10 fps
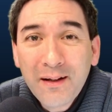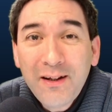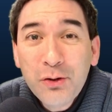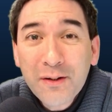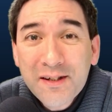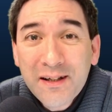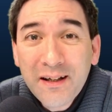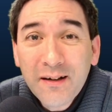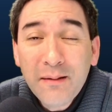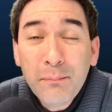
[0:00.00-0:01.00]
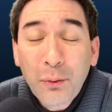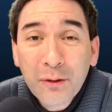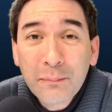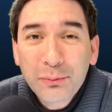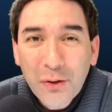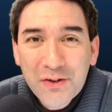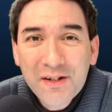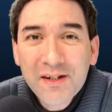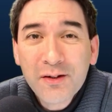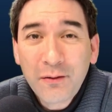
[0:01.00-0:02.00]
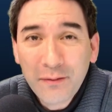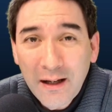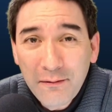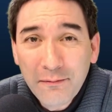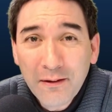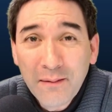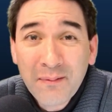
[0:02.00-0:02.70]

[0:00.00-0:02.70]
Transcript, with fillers: interesting and important processes of life. Uh,